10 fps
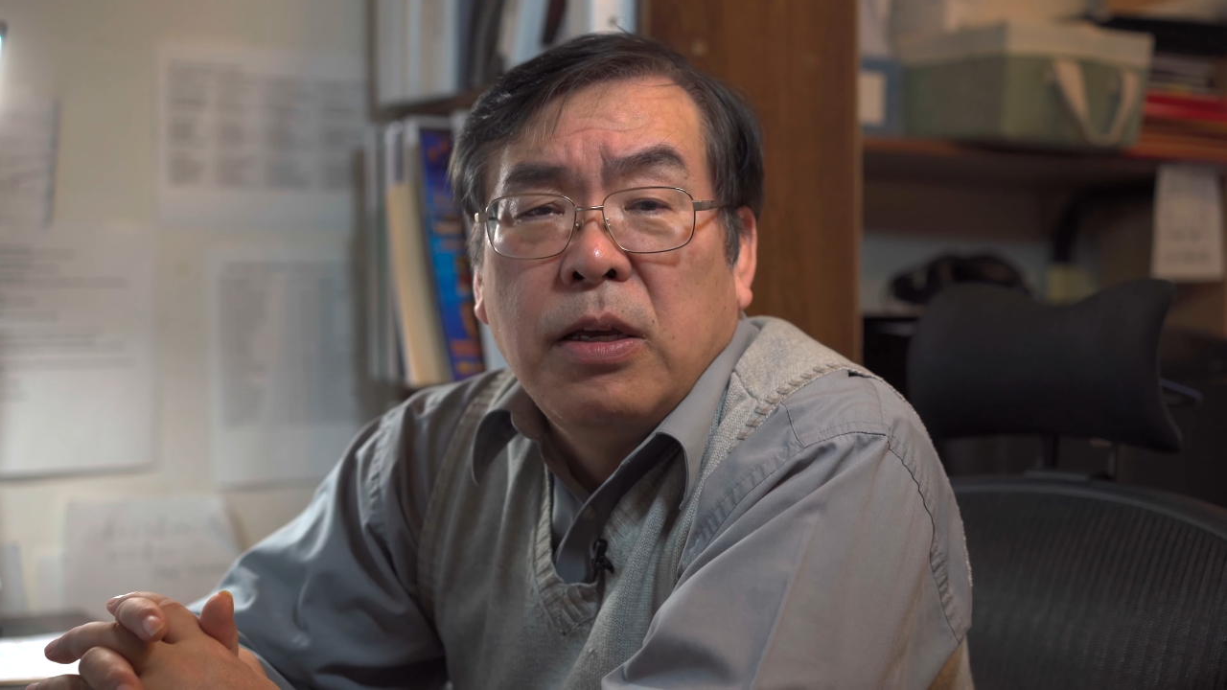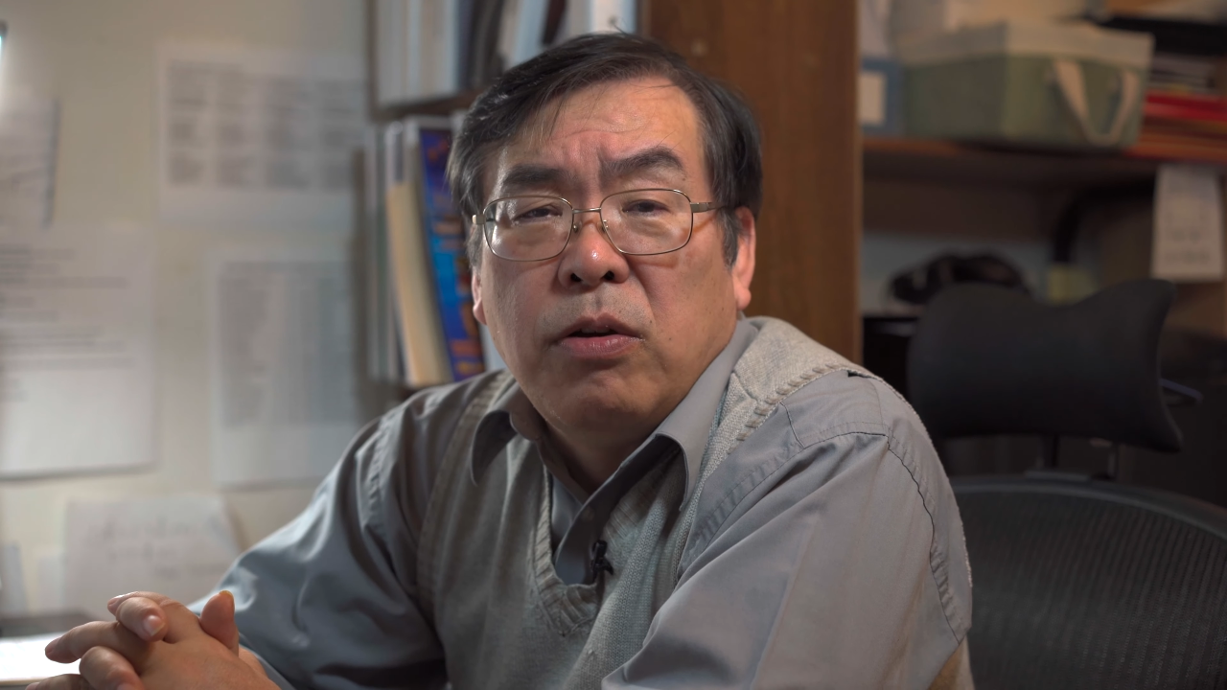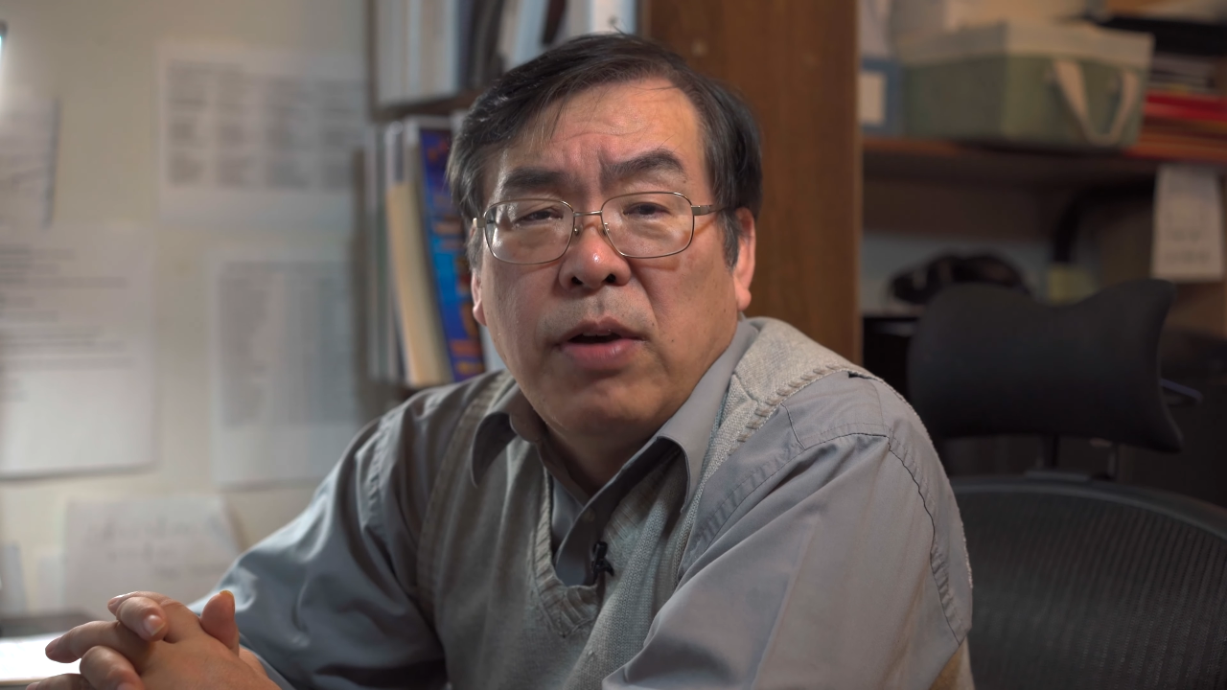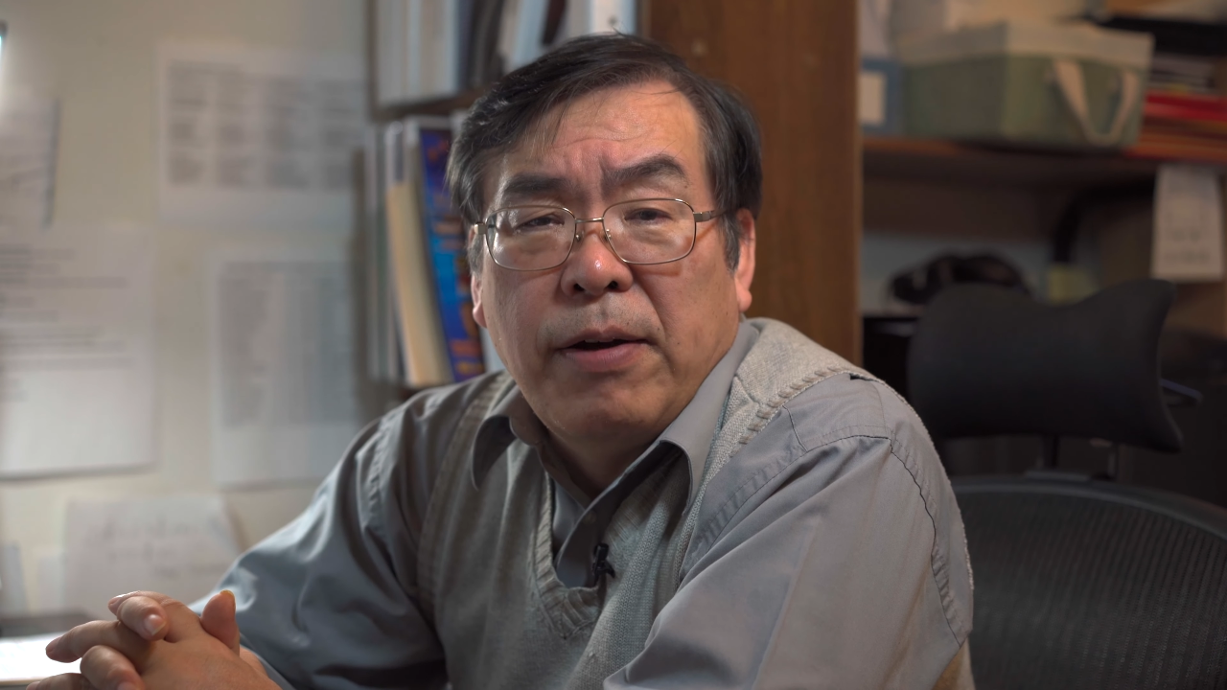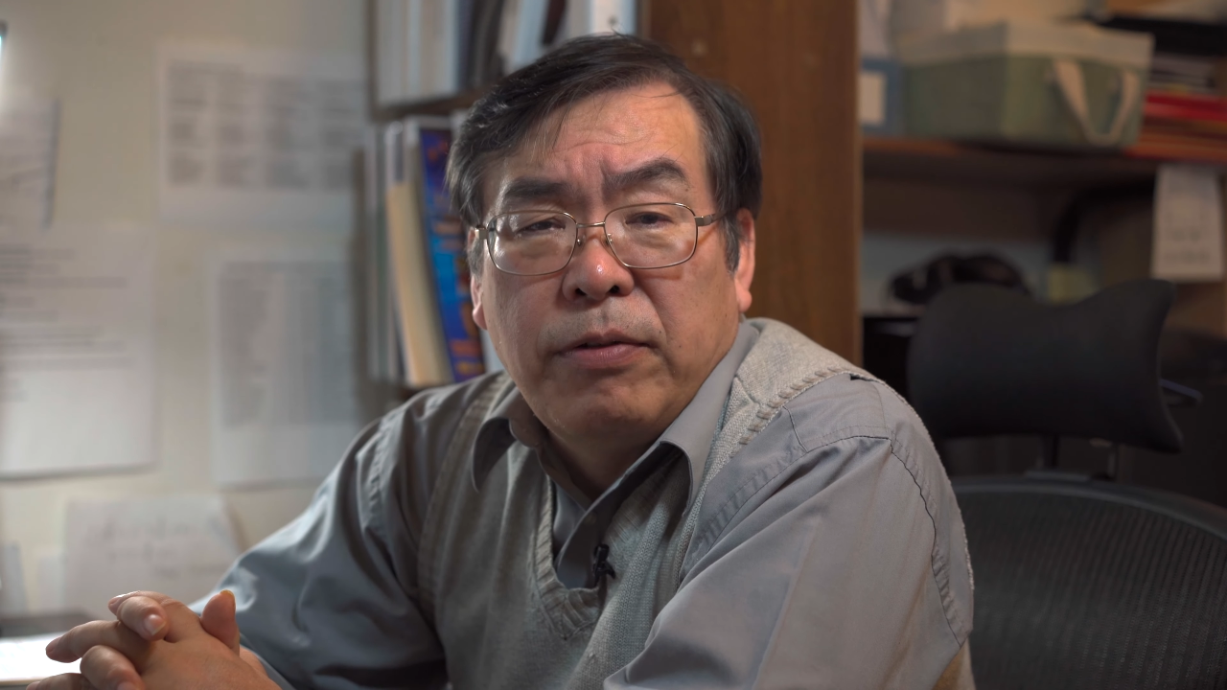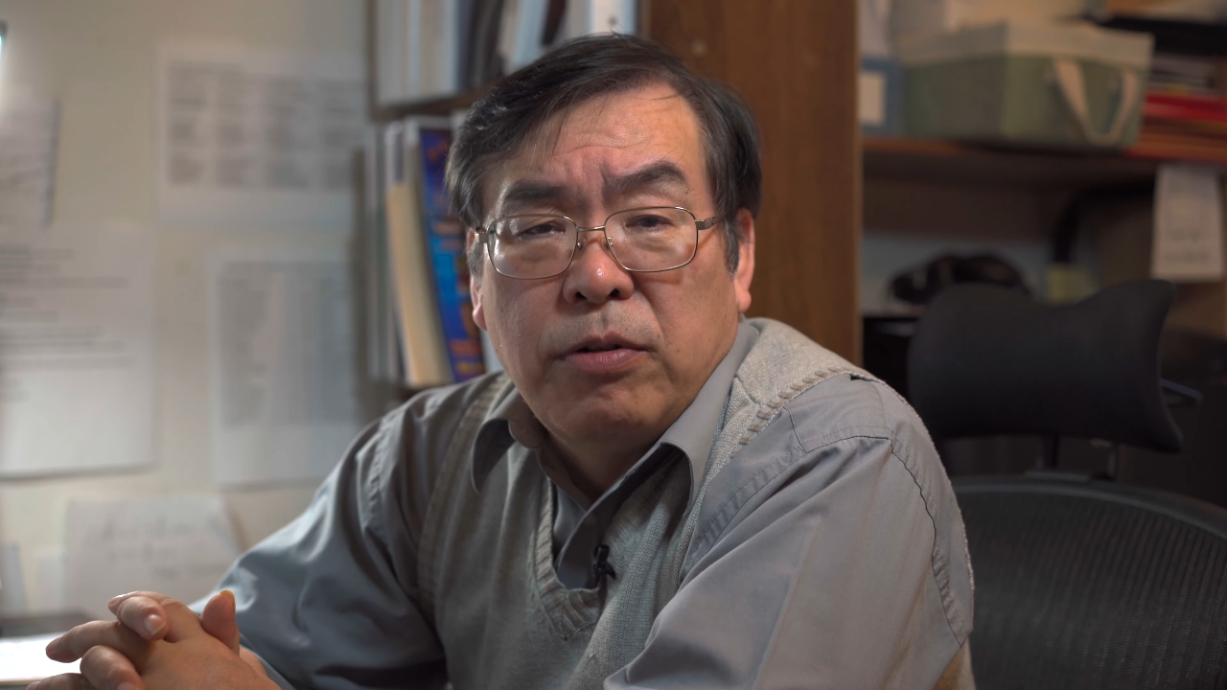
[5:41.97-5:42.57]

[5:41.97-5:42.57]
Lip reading: you have